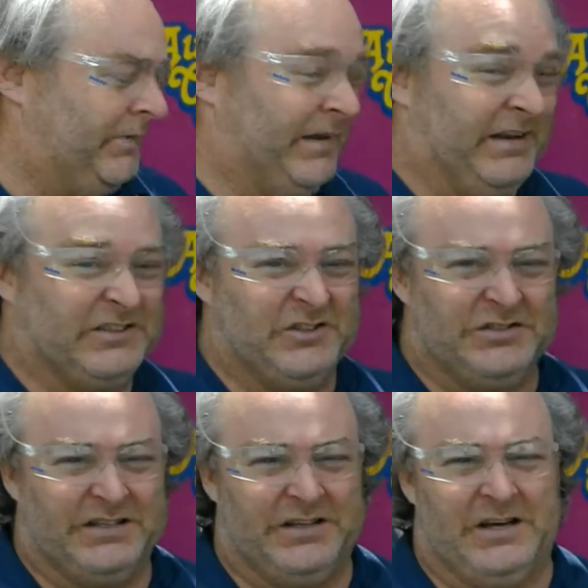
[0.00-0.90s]
and as soon
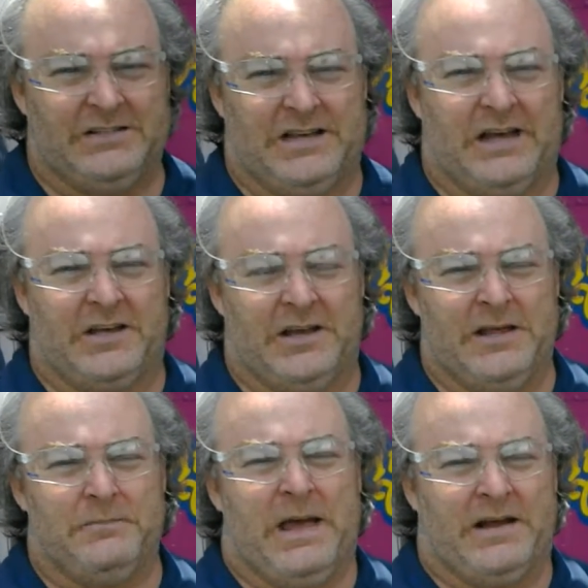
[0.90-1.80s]
as it does, I cut
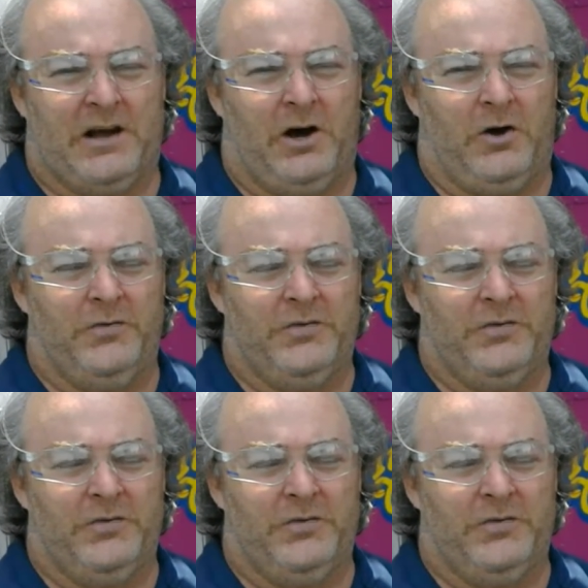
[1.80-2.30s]
it back off,